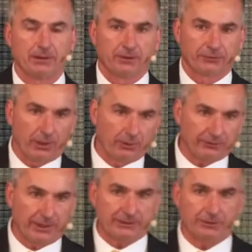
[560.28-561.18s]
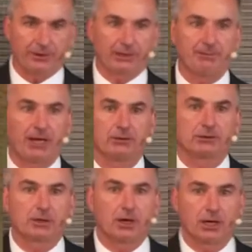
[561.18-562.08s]
So I always like to think
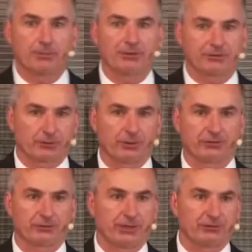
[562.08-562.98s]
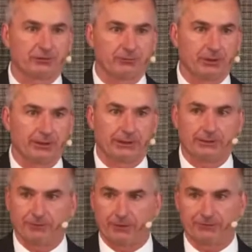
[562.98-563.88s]
about carbon sequestration really
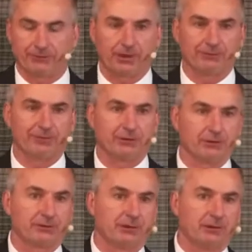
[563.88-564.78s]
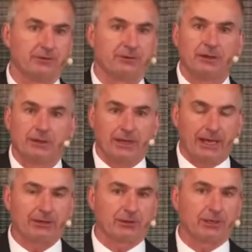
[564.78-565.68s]
in, in farm fields is
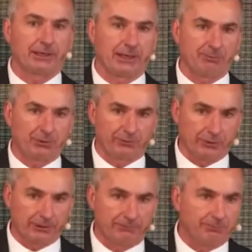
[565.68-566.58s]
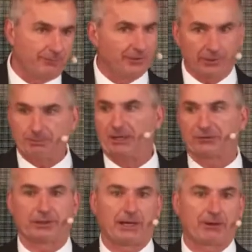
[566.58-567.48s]
anchored on a couple of really very
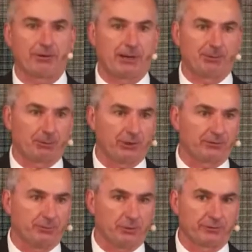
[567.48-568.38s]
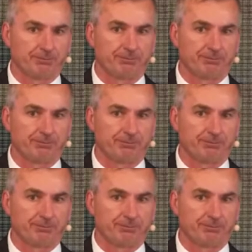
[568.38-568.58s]
basic agronomic principles.